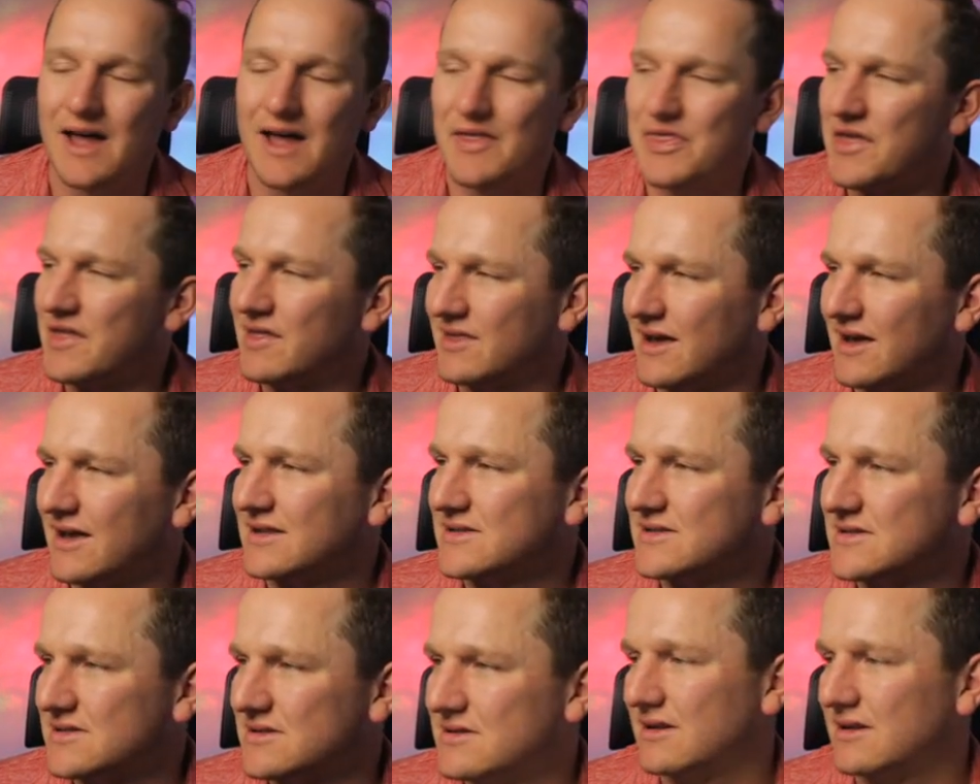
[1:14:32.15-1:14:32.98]
I think
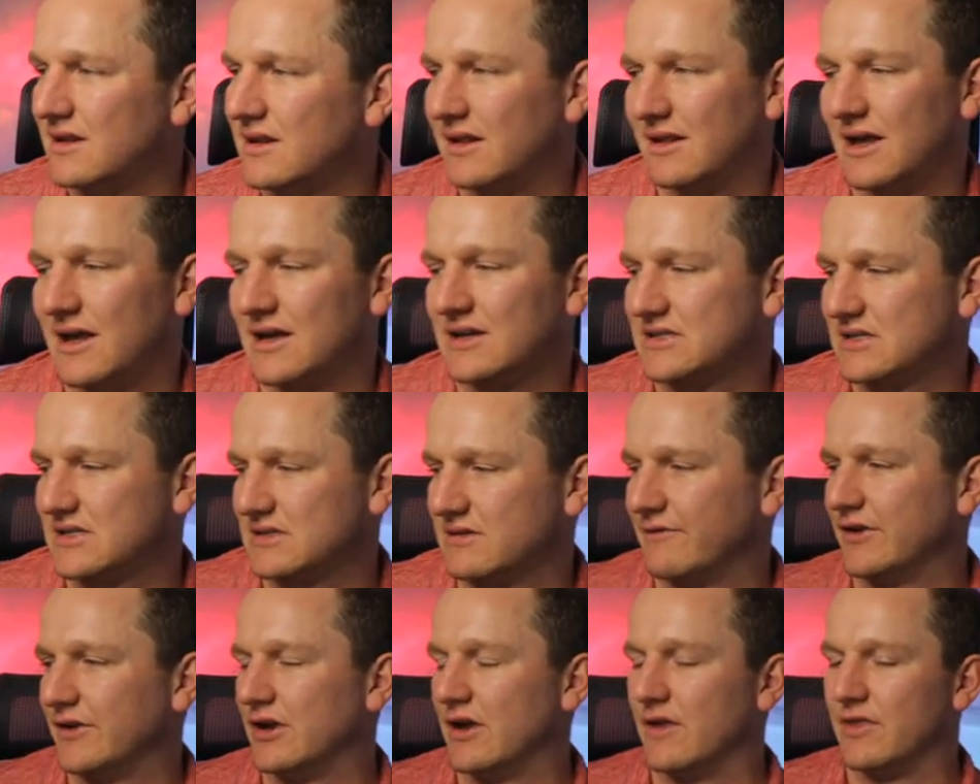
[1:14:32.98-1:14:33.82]
that's that's the
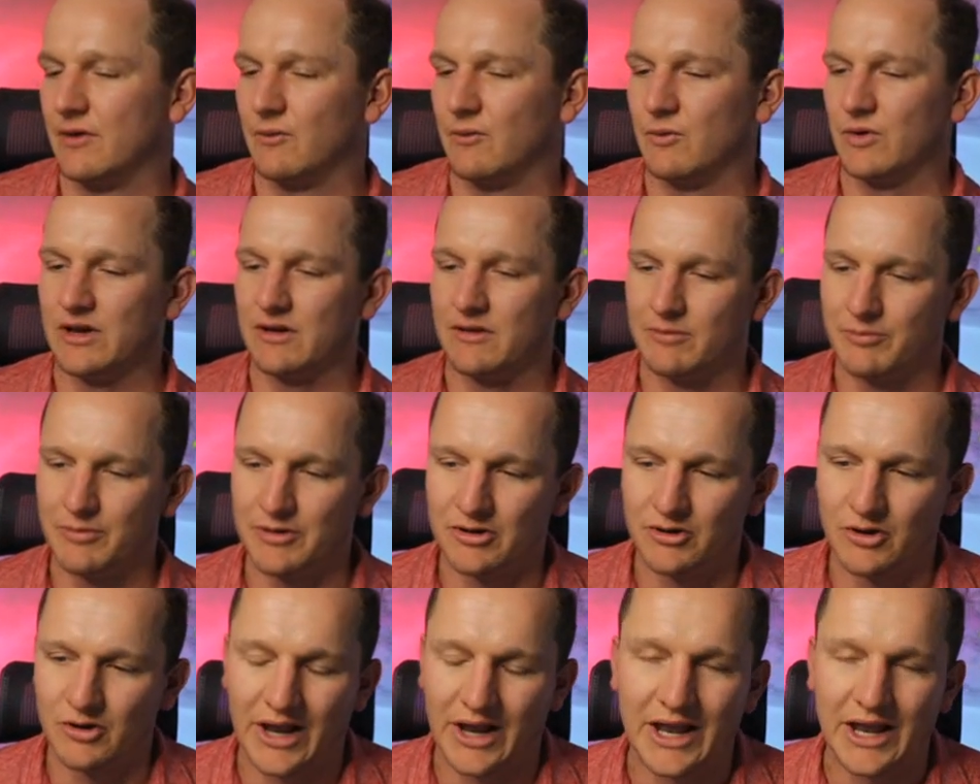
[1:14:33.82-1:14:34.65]
video that we need to be
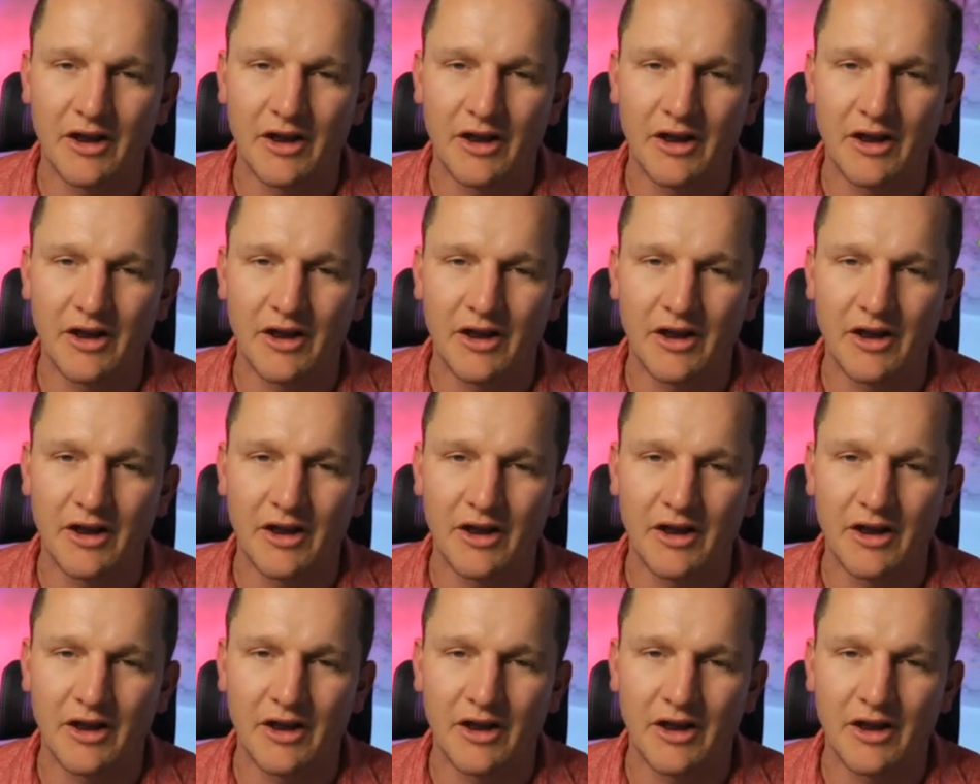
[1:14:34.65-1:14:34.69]
doing.